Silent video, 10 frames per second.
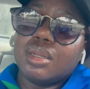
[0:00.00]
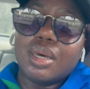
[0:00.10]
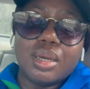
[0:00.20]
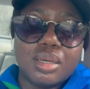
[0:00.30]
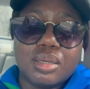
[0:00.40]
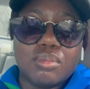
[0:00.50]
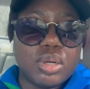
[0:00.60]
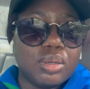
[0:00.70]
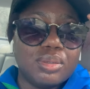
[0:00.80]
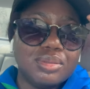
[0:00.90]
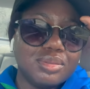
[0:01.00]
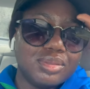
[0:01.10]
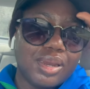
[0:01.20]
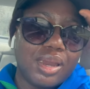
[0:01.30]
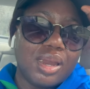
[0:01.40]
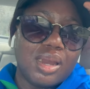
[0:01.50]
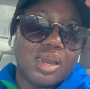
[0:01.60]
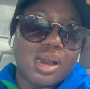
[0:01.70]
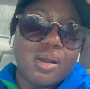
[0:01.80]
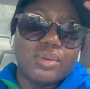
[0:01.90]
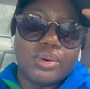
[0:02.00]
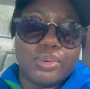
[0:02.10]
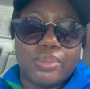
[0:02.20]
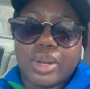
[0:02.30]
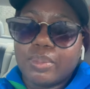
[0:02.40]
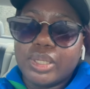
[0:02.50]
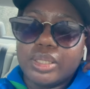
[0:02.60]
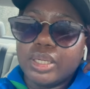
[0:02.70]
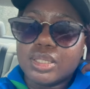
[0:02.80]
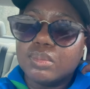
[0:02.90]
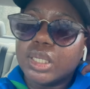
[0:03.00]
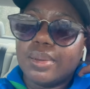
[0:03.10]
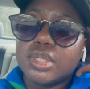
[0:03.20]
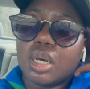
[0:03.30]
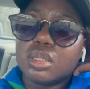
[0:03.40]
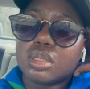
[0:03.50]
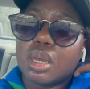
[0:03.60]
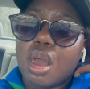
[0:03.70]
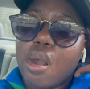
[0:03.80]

like, bro. I don't know what I be thinking sometimes, honestly.